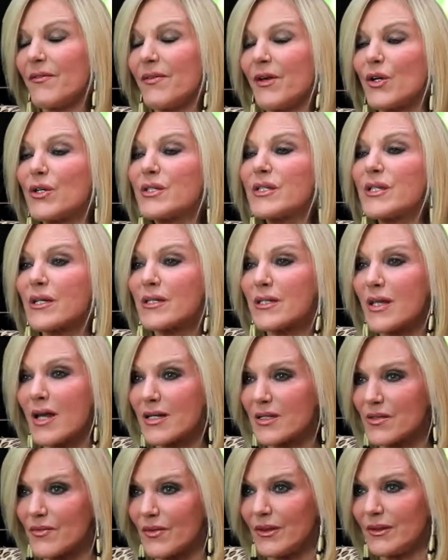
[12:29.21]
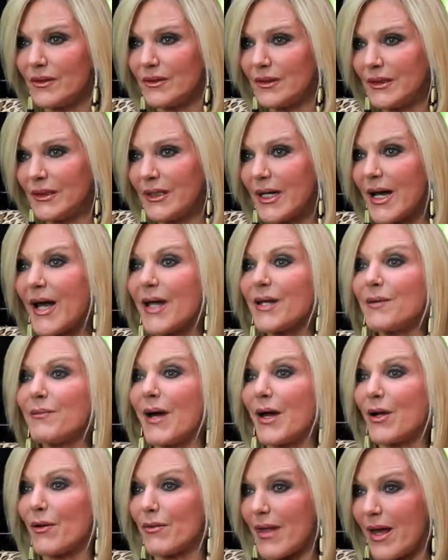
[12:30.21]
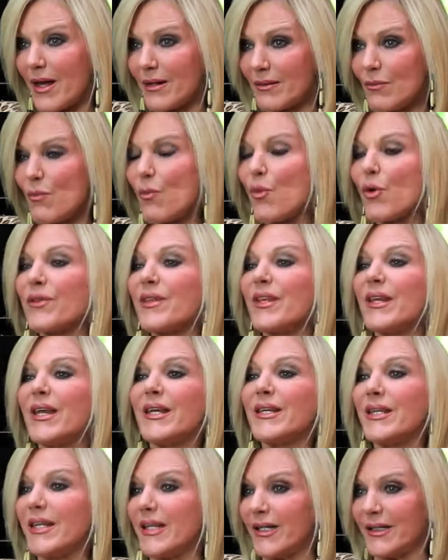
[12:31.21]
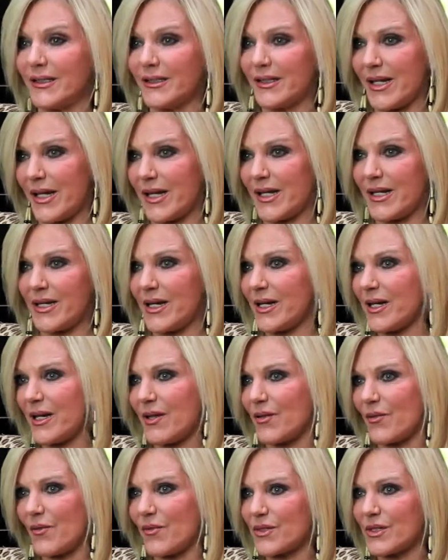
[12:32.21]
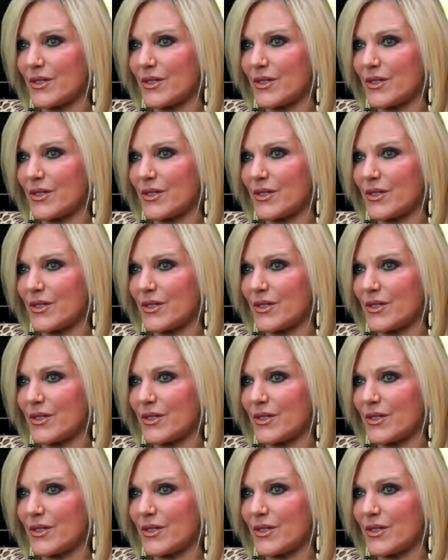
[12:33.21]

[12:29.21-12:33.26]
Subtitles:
Very successful. I admire that more than anything in any other